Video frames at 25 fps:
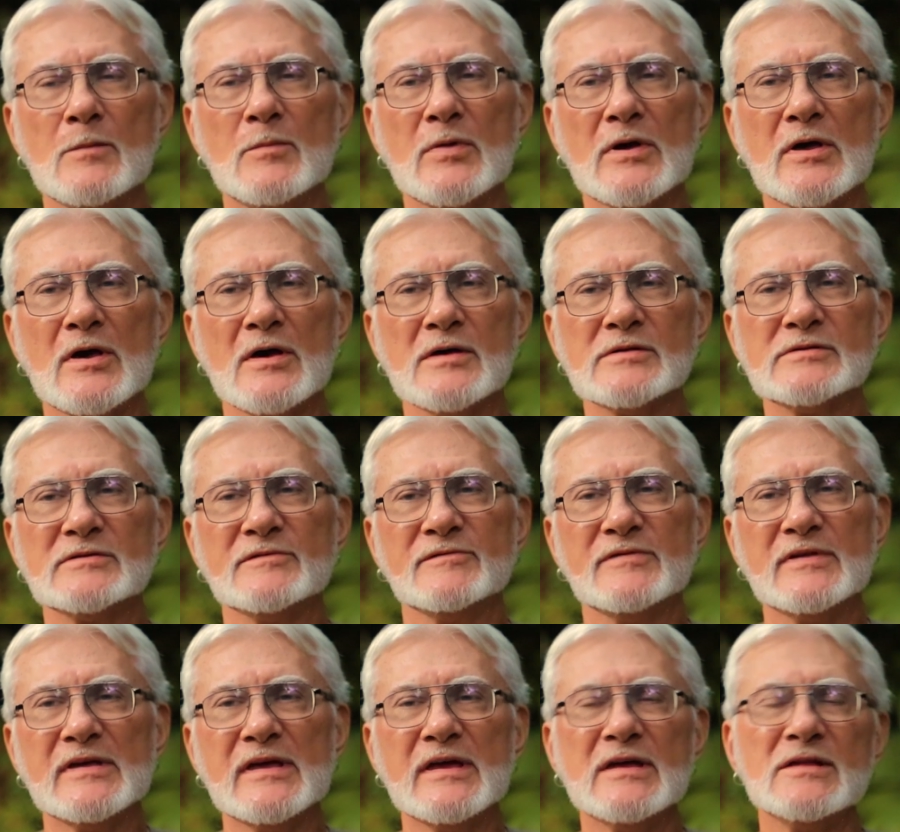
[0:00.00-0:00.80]
Because
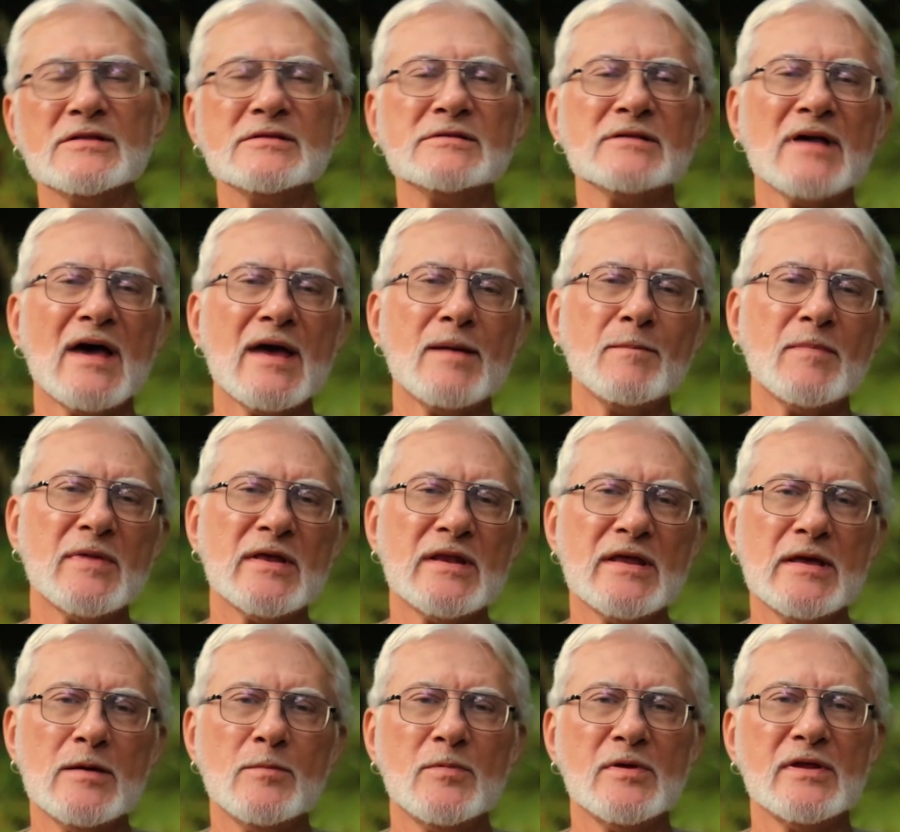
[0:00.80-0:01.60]
of the enzyme
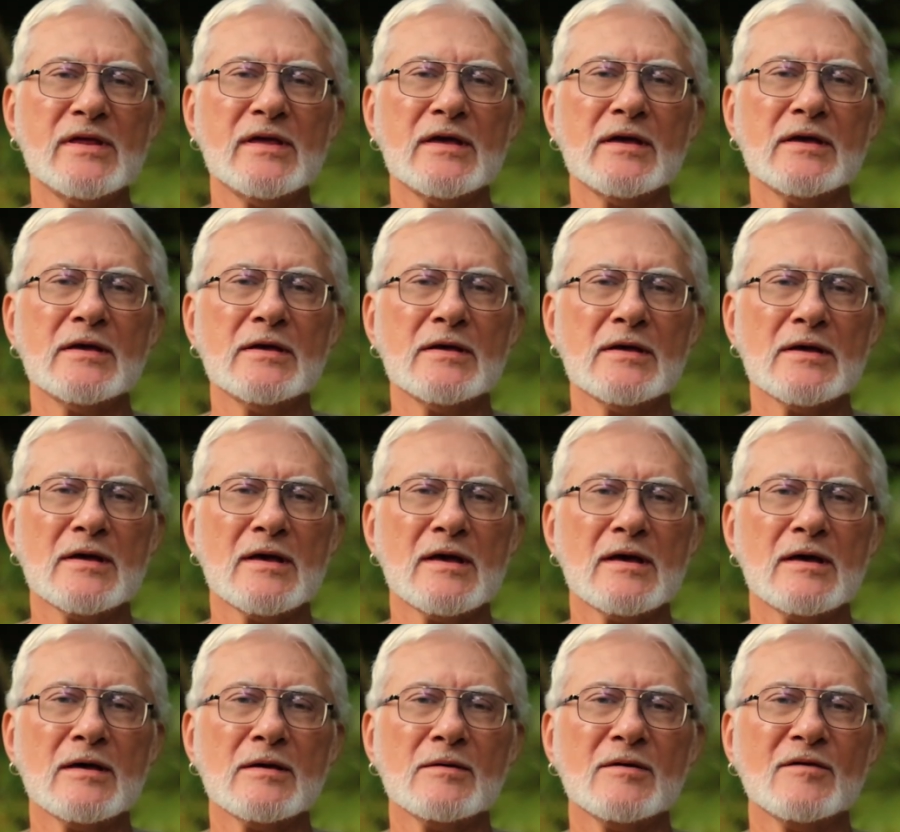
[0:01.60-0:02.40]
inhibiting
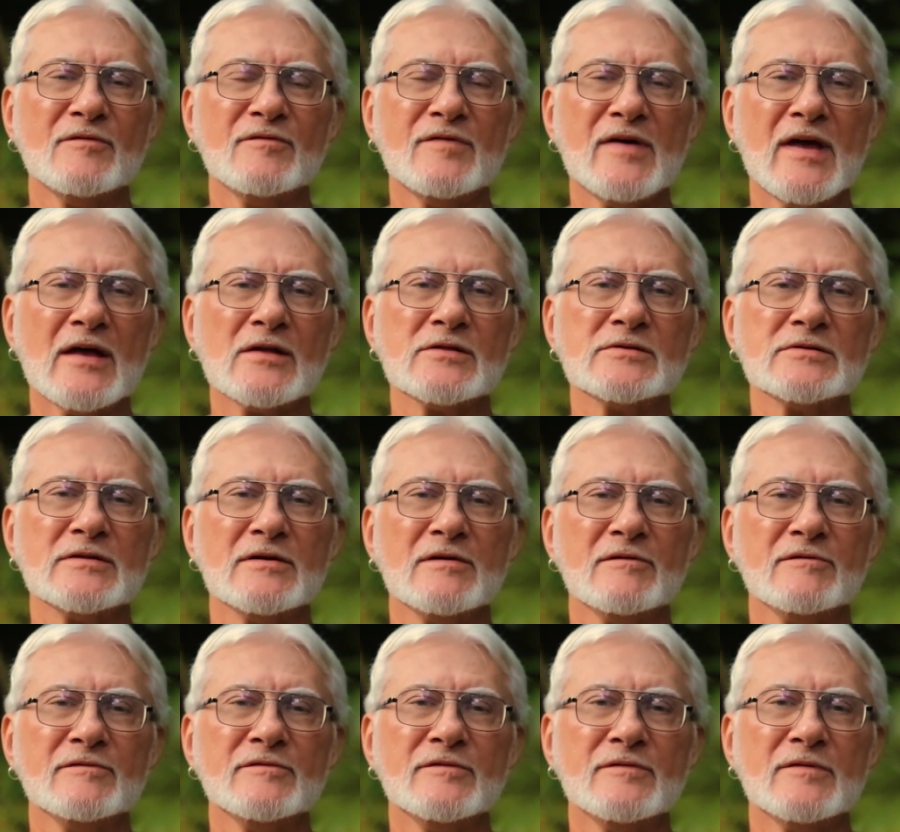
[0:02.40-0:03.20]
effects
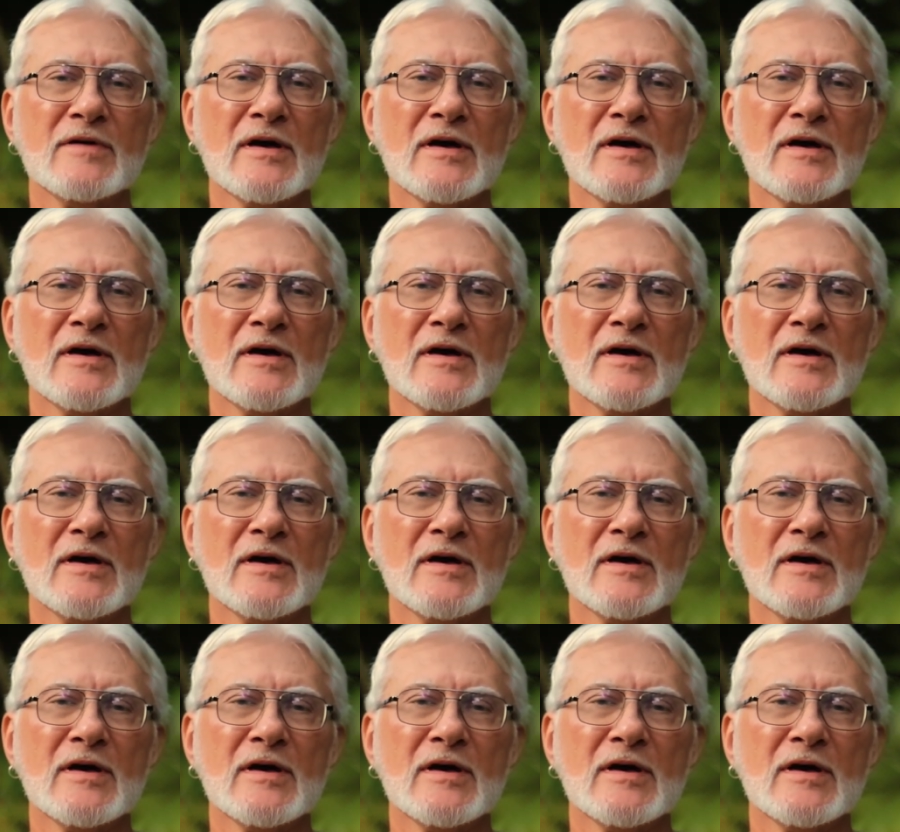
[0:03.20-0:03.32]
of